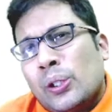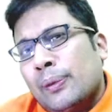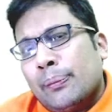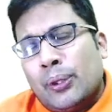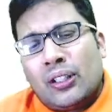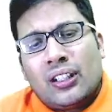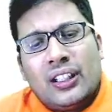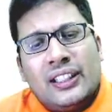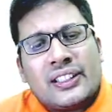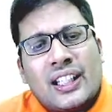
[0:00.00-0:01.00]
remember
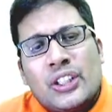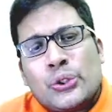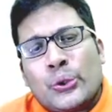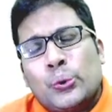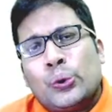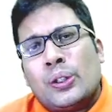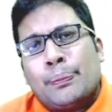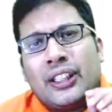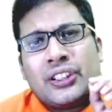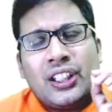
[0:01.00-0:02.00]
in stage 2 the
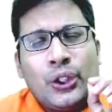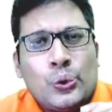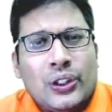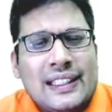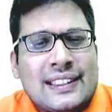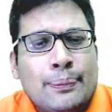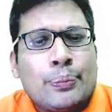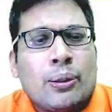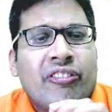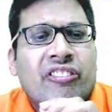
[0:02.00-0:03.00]
patient usually
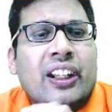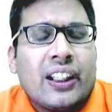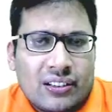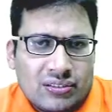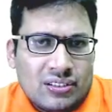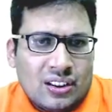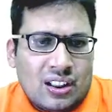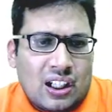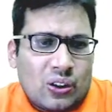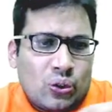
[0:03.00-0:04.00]
symptom free
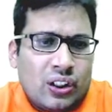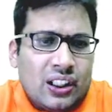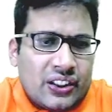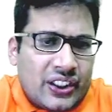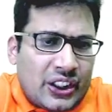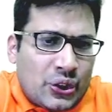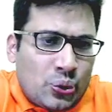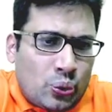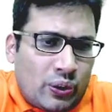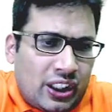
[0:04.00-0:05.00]
around 6
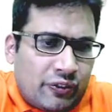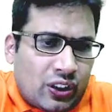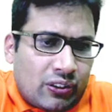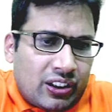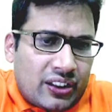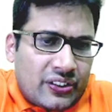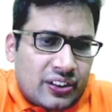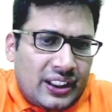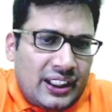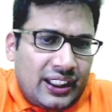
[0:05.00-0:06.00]
to 24 hours
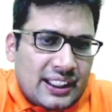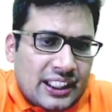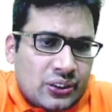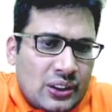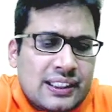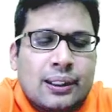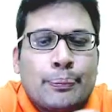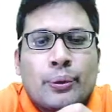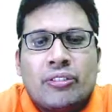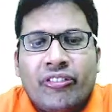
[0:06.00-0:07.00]
he is actually
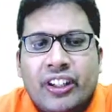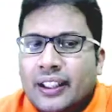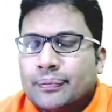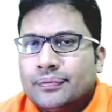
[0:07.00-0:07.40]
symptom free.